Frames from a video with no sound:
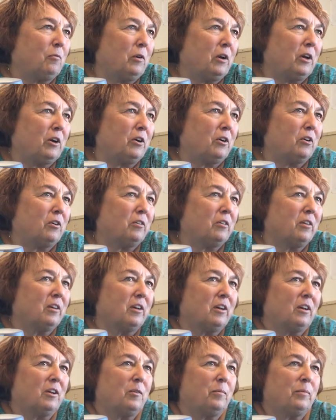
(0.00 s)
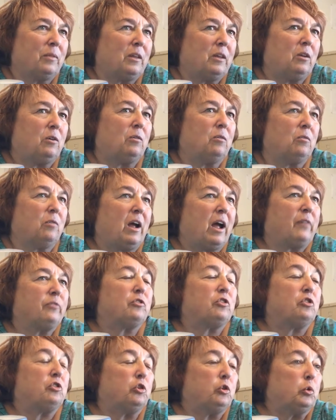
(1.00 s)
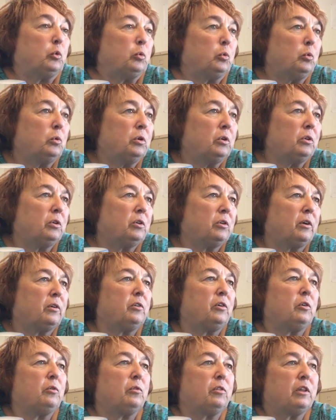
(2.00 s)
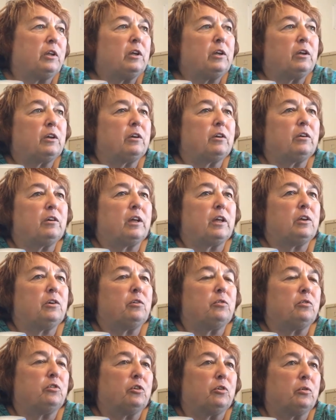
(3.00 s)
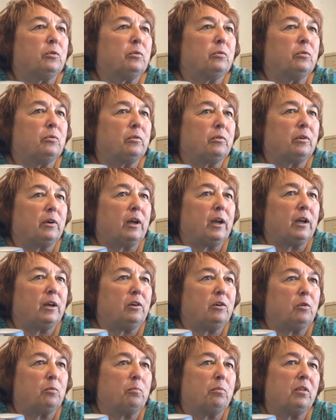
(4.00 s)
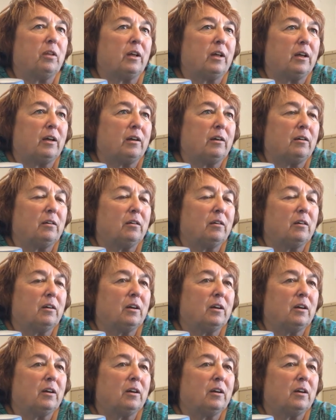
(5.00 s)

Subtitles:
where you have to do, you think and you do and you plan.